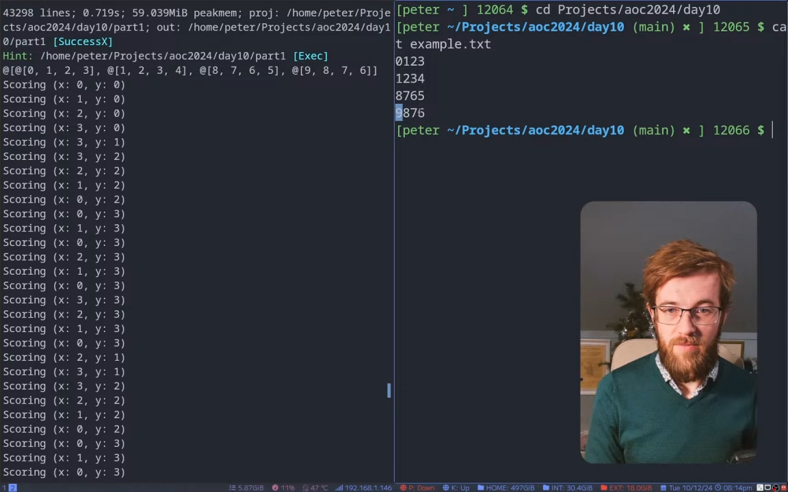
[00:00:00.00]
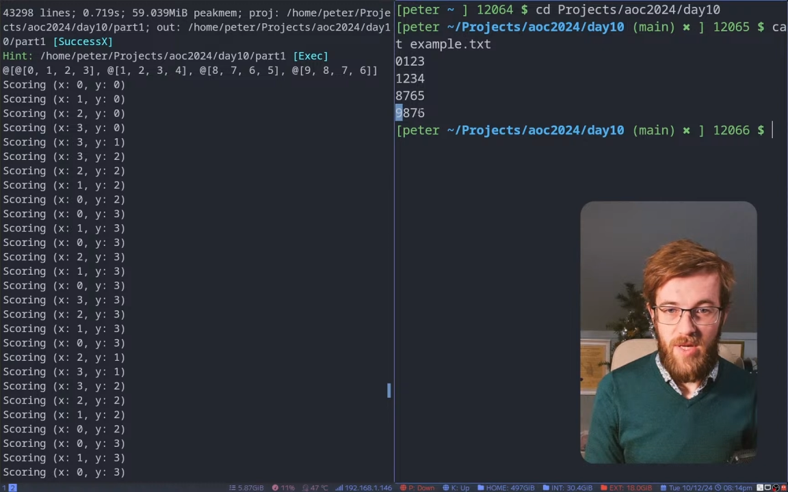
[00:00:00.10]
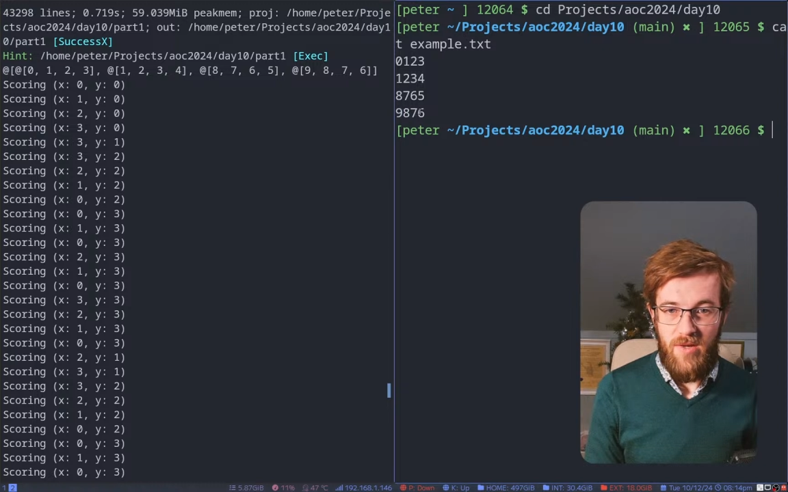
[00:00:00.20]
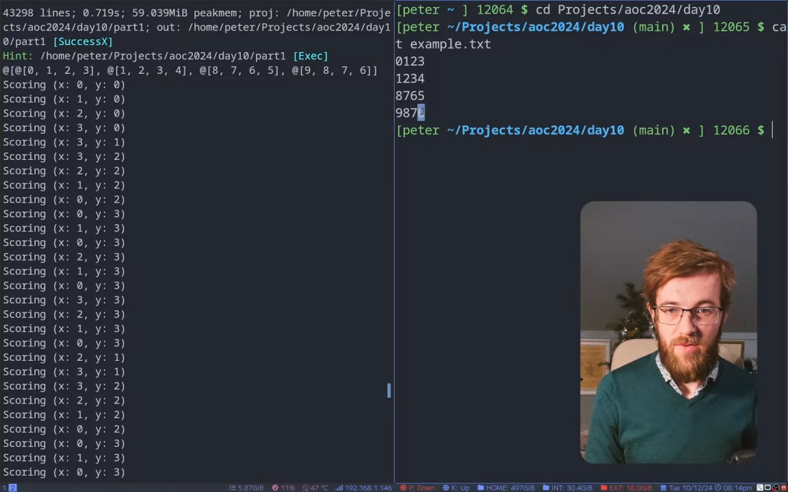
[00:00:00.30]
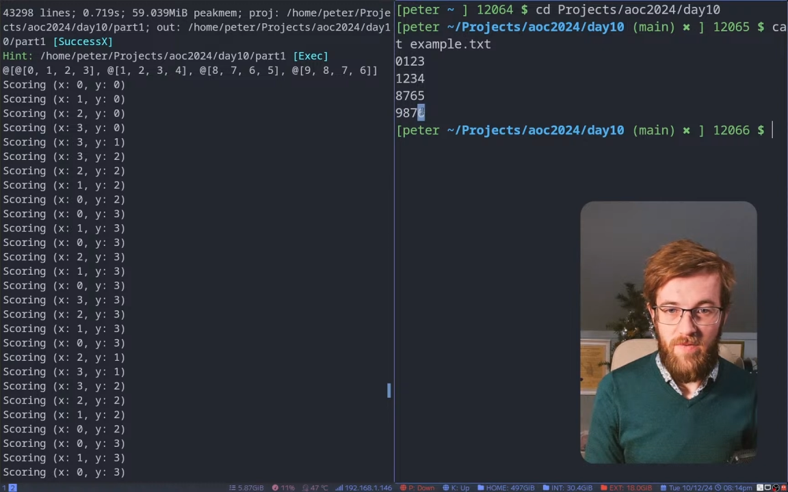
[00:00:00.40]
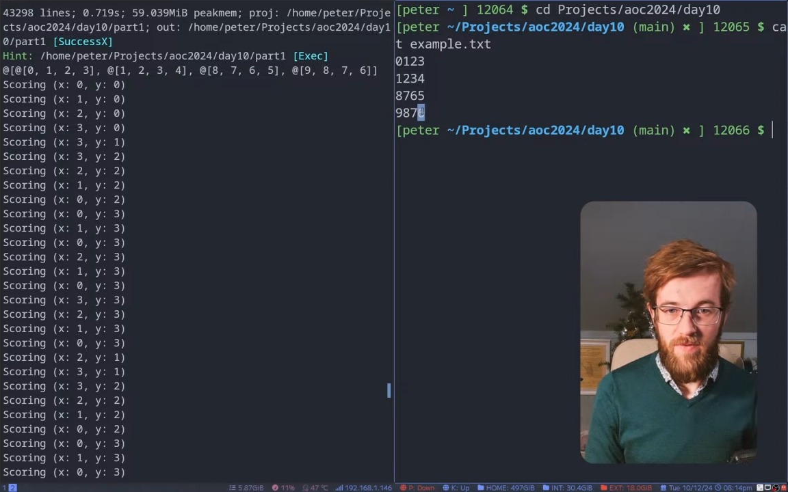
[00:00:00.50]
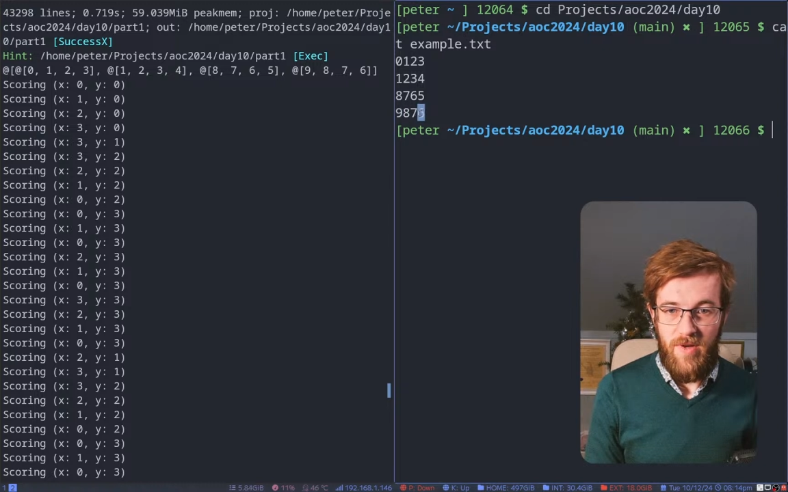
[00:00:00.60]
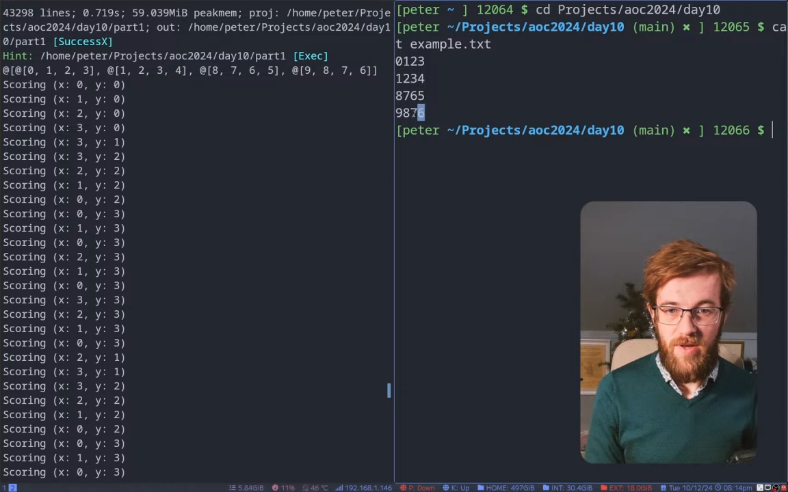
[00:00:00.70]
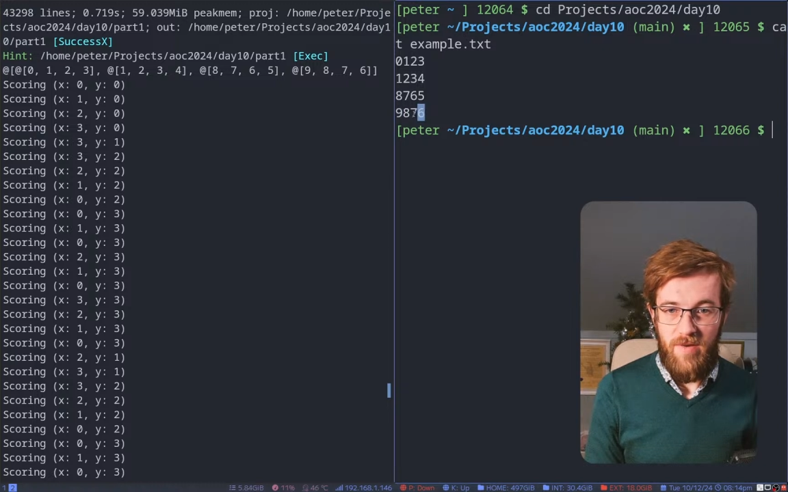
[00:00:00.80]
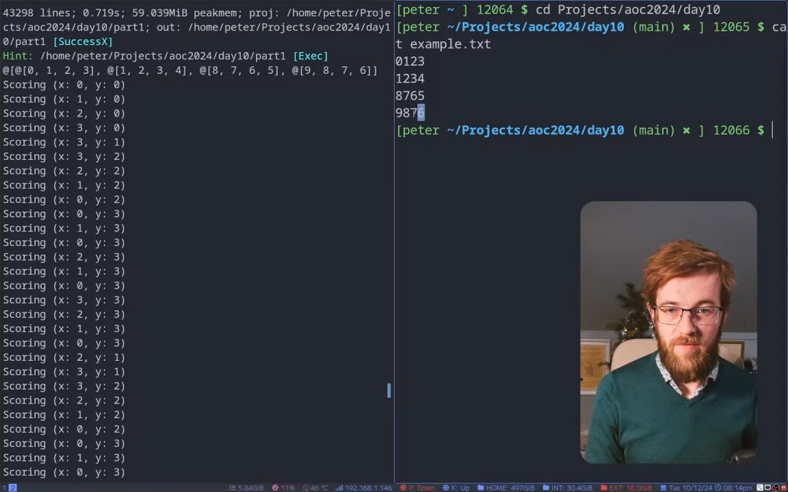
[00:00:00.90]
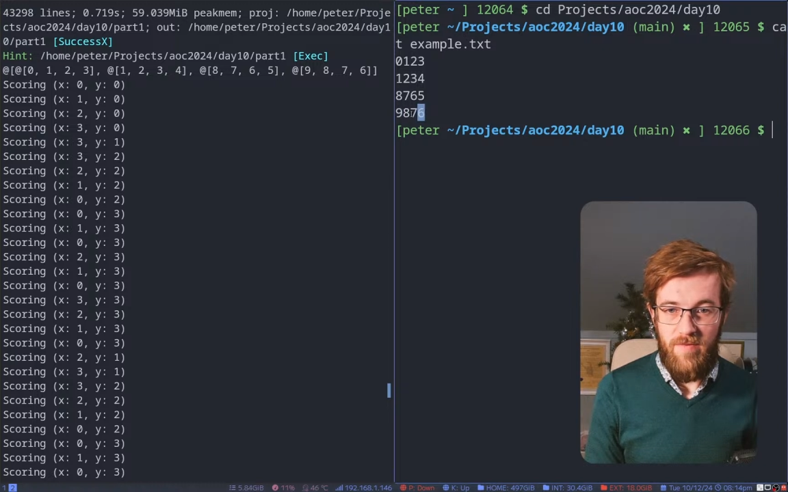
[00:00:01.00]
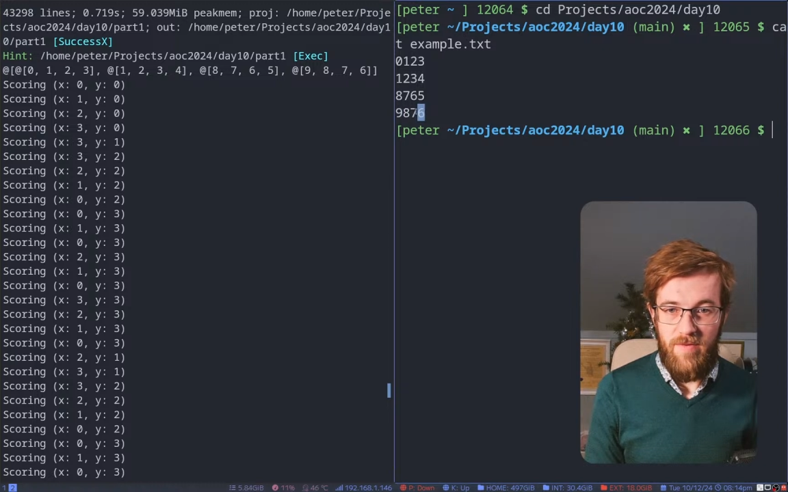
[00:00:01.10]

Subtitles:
Back to the 5.